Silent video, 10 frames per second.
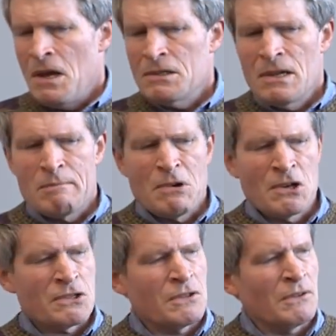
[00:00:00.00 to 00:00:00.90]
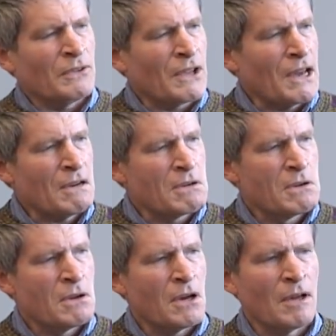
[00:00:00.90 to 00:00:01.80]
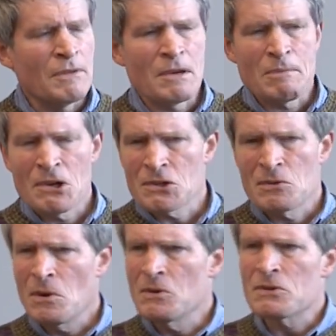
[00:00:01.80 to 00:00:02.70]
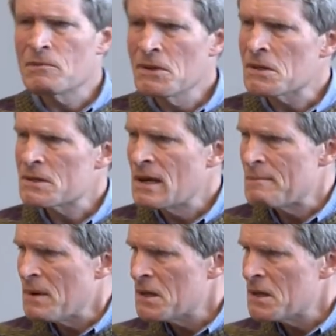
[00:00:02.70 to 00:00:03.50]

It's not personal debt of the person who owns the real estate